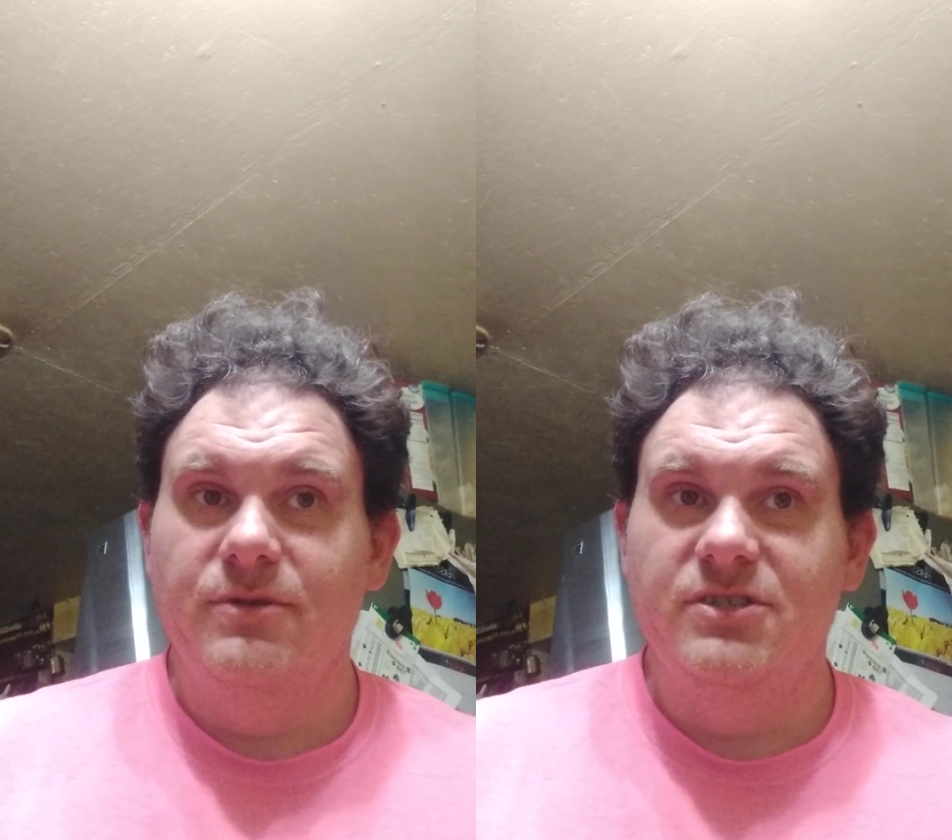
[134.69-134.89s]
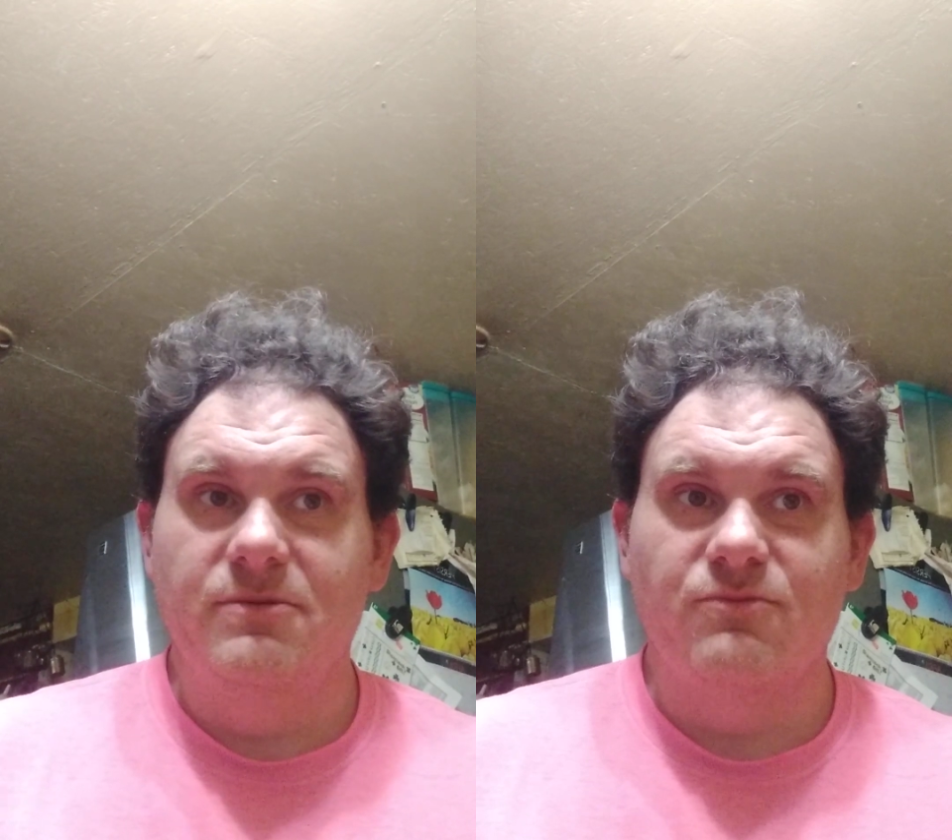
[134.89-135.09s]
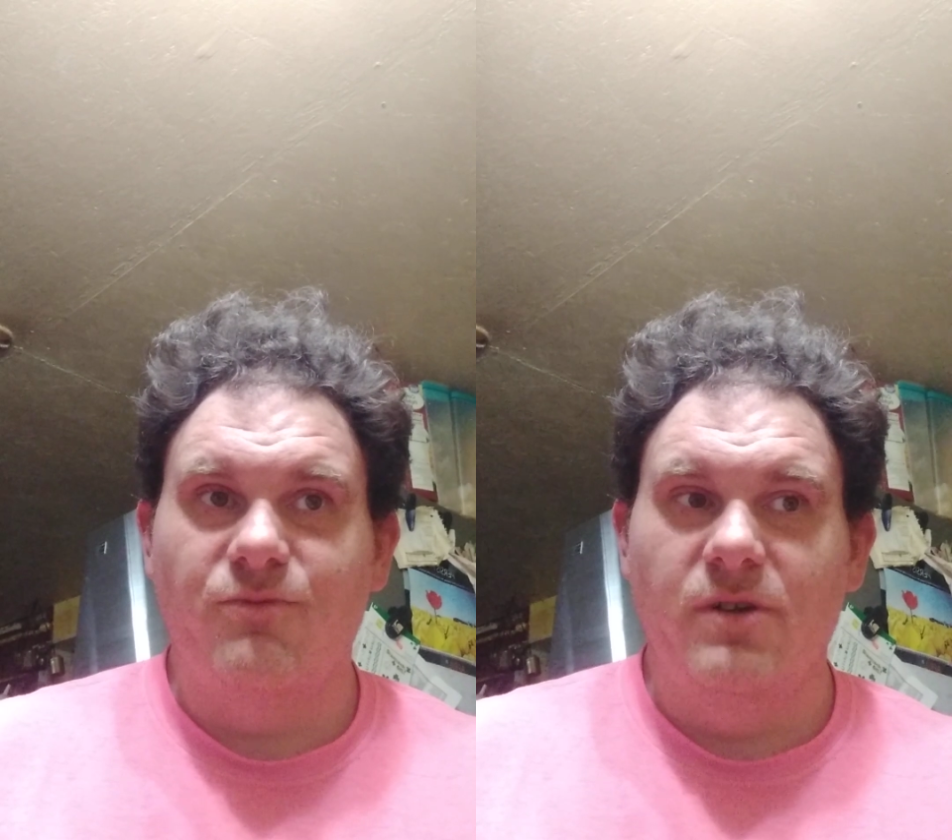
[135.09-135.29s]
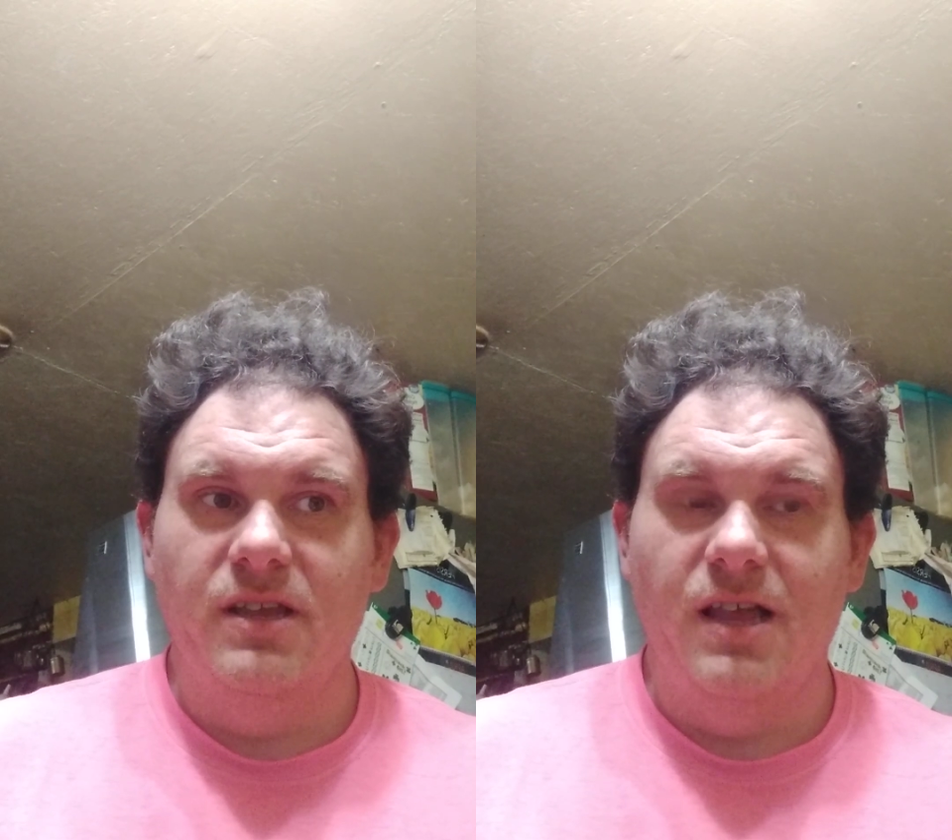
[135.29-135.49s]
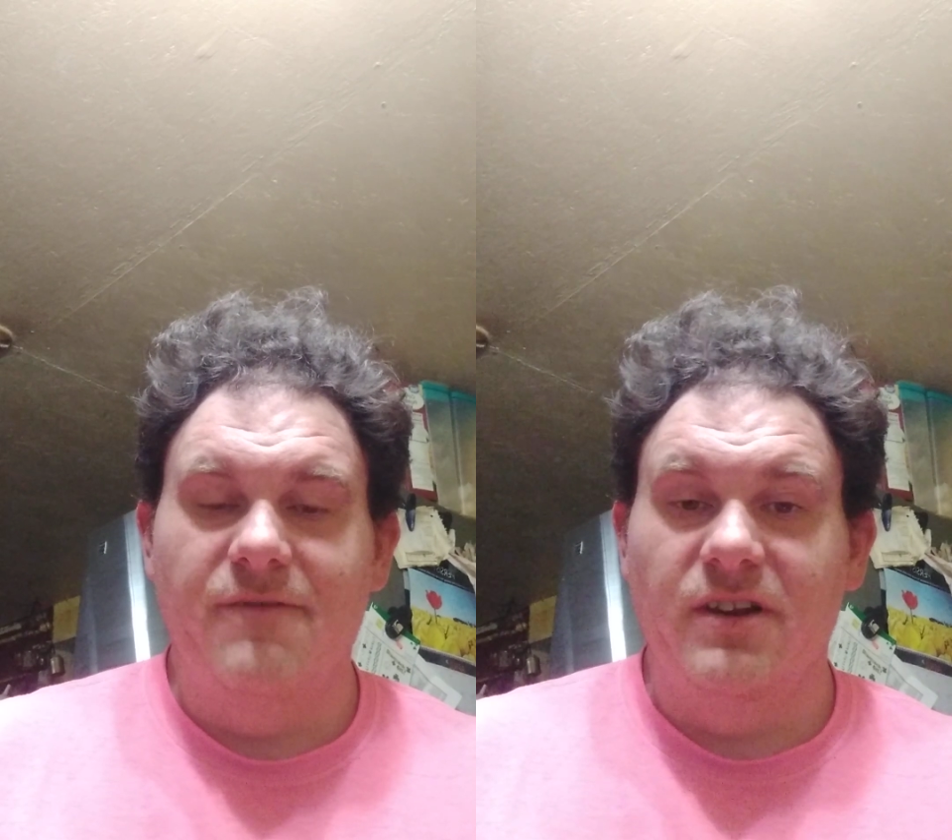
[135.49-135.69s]
And she was
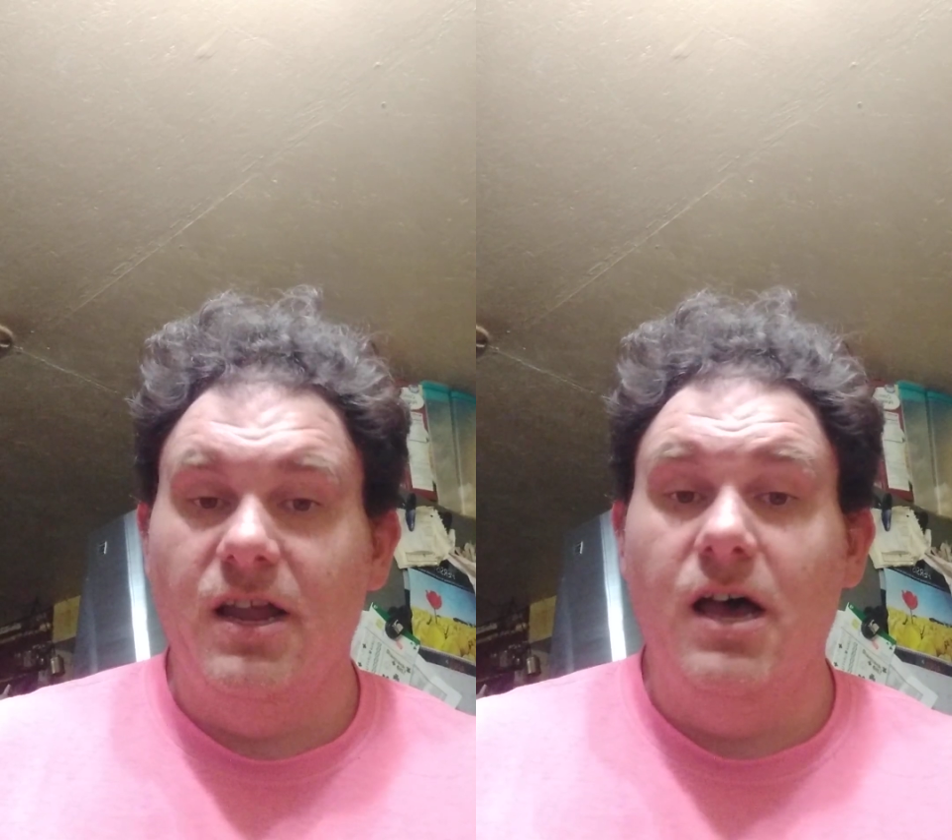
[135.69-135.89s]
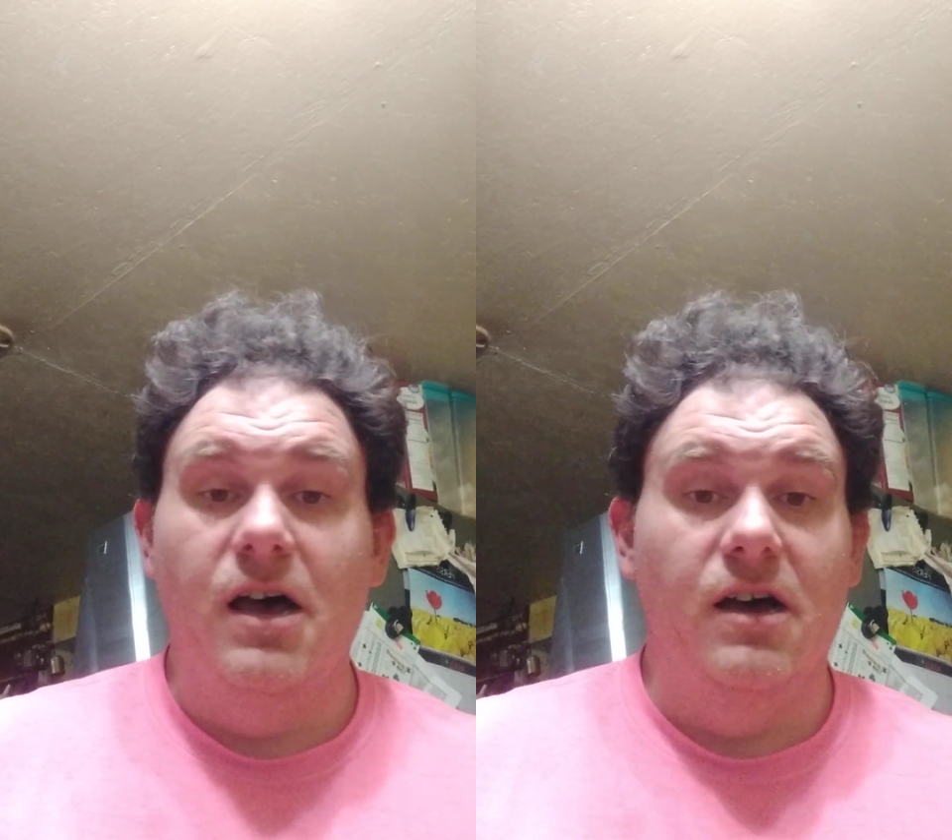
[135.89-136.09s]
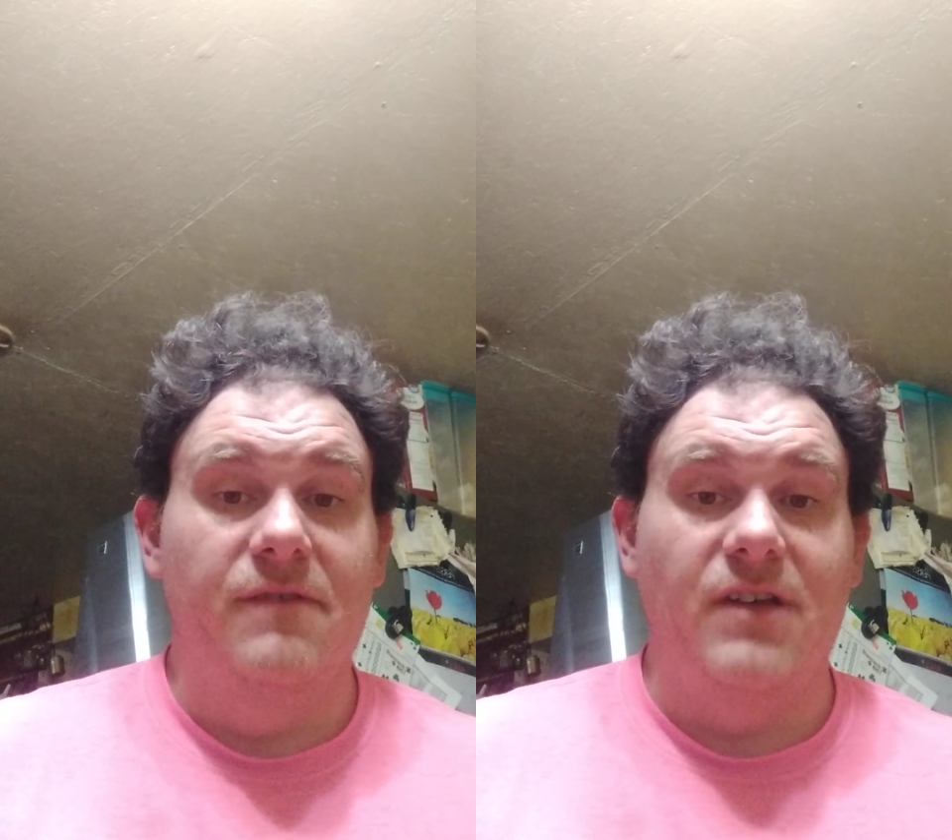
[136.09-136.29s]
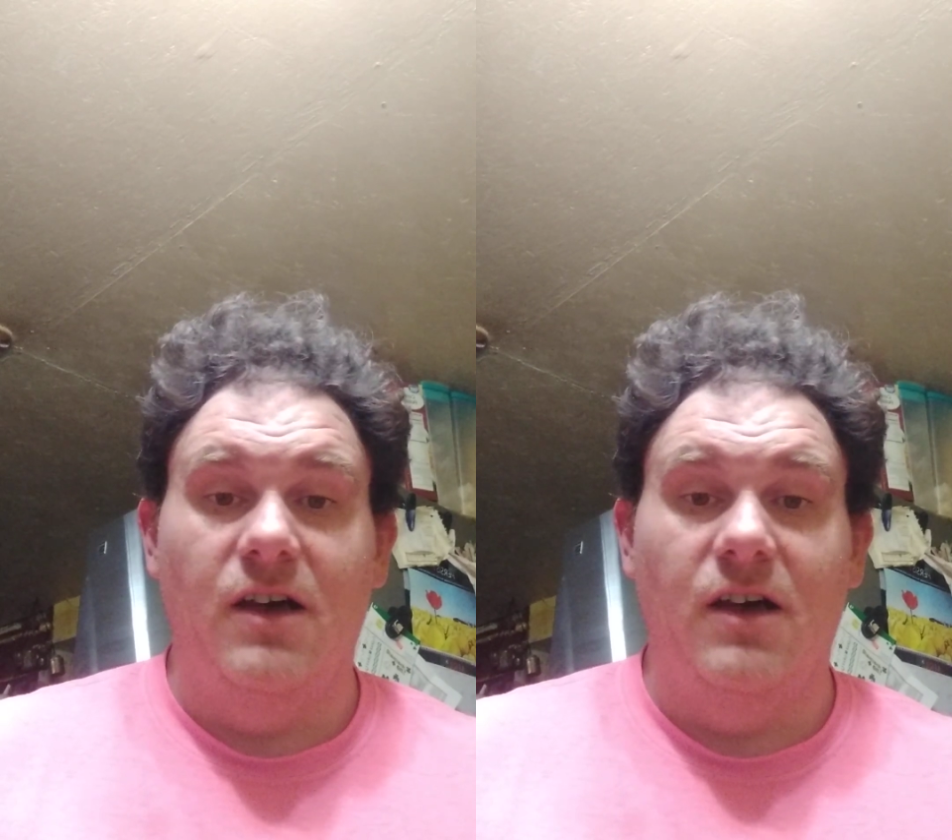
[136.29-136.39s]
really loved, loved